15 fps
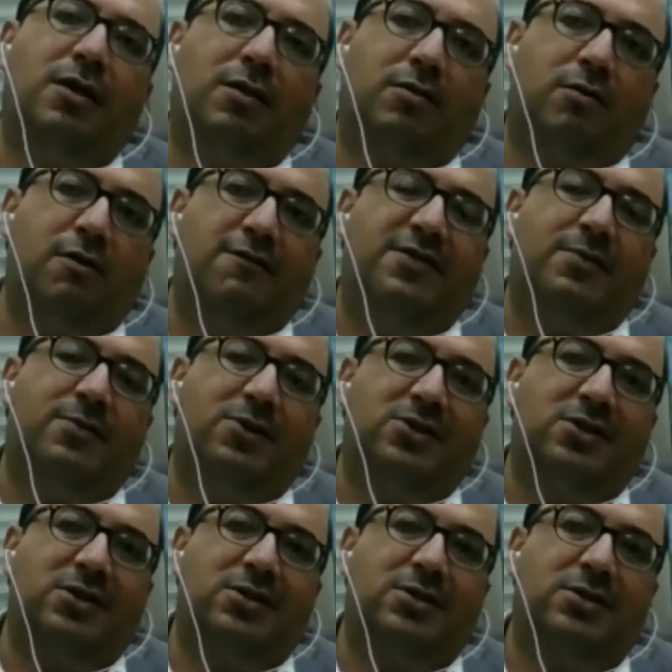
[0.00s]
give them
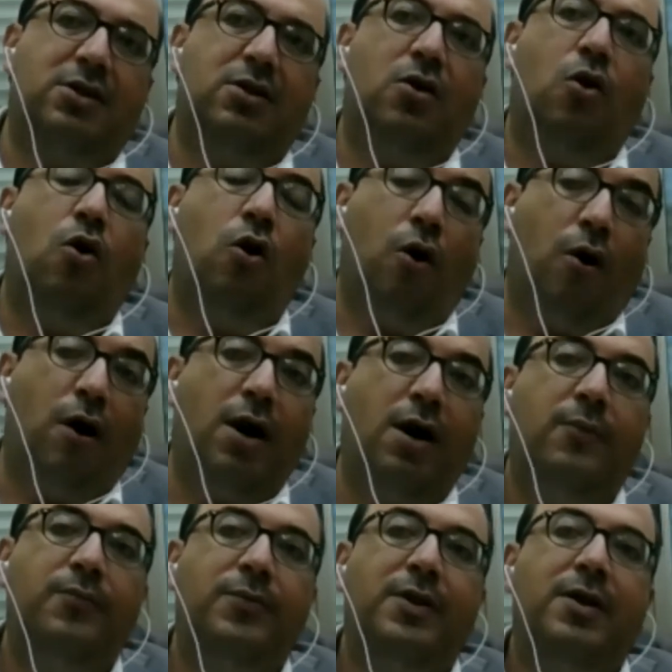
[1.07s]
residency, or
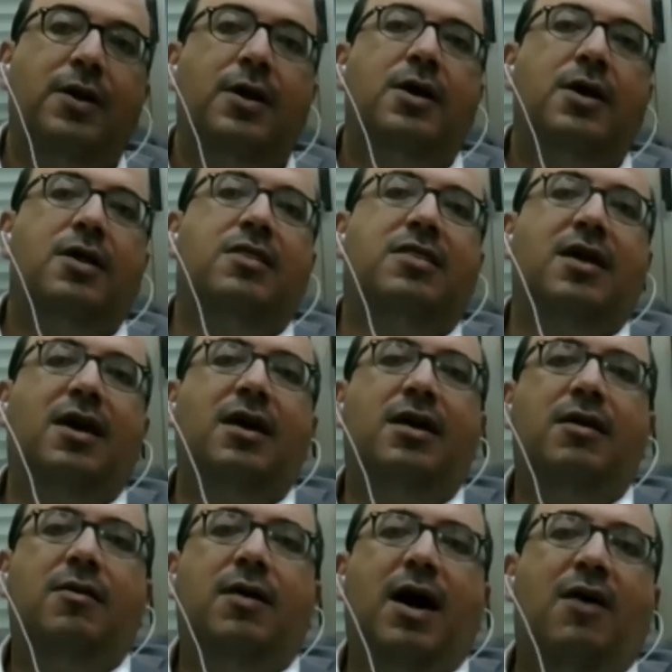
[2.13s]
they
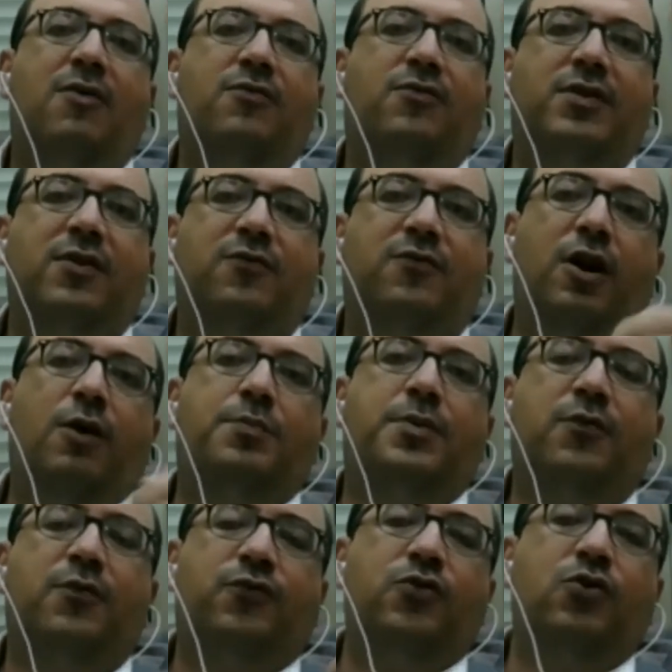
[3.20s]
have developed a
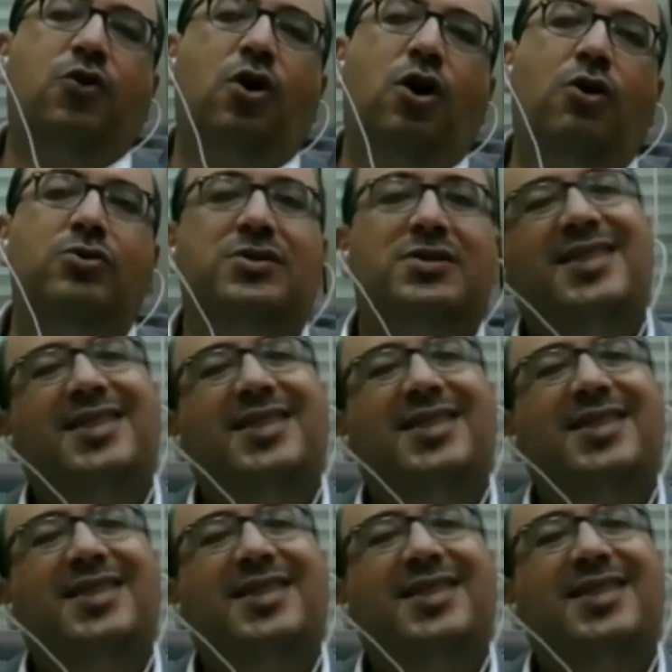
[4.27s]
few laws that